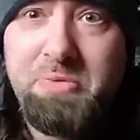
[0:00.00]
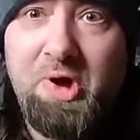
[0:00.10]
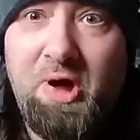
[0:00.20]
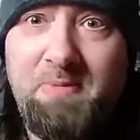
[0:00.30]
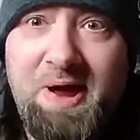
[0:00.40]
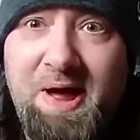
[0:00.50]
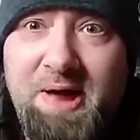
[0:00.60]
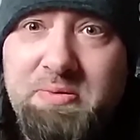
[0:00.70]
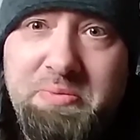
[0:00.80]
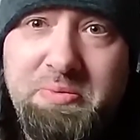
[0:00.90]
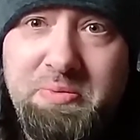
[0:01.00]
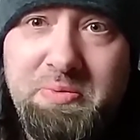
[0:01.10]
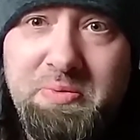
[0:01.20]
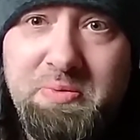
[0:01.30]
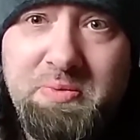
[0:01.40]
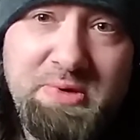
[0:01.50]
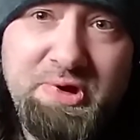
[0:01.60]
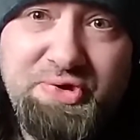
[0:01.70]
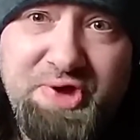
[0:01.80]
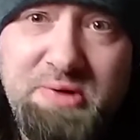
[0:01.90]
caught my eye. What
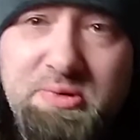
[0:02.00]
can I say?